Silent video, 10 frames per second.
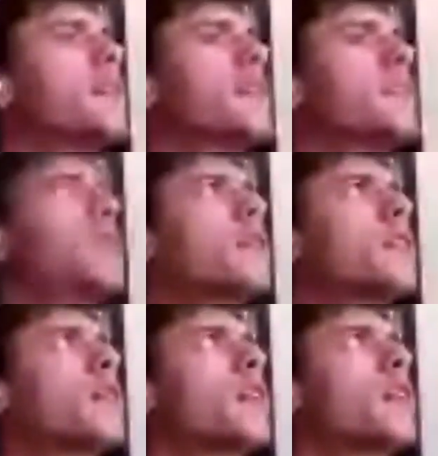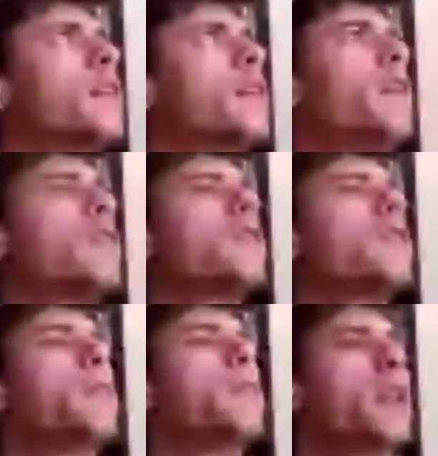something, fatal
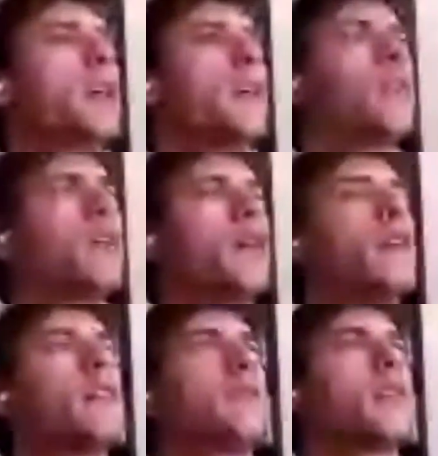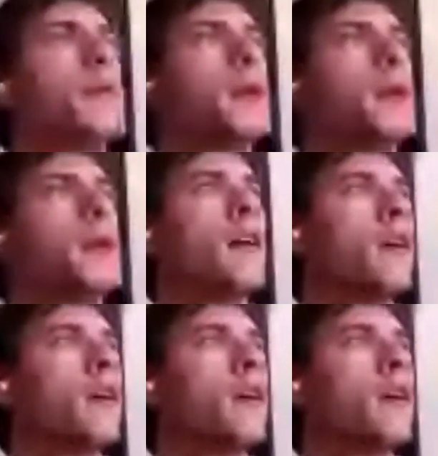familial insomnia,